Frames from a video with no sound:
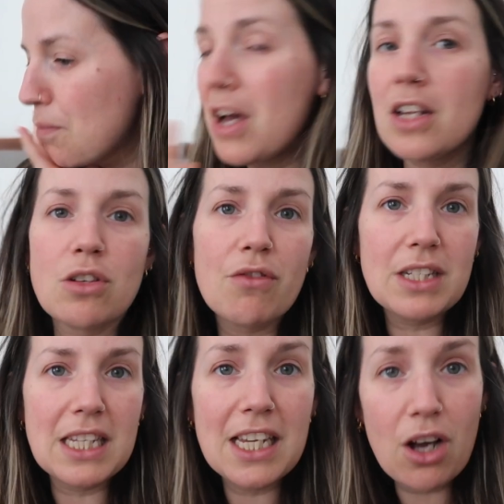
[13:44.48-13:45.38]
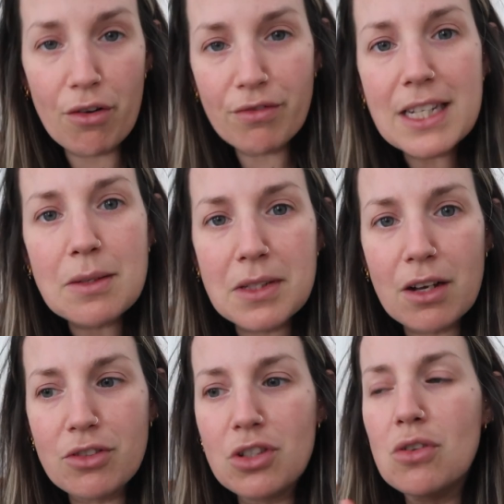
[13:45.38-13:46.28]
But obviously he can't feed
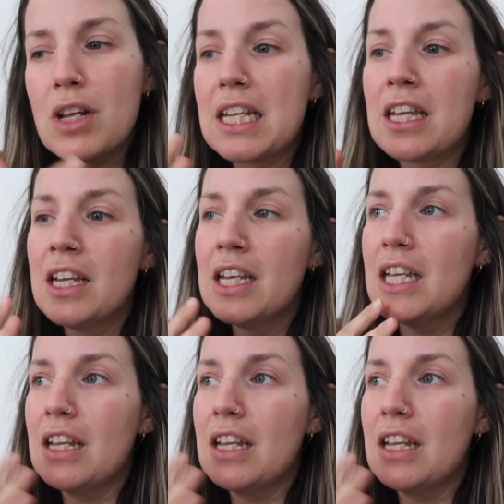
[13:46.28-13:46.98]
himself, so it's not like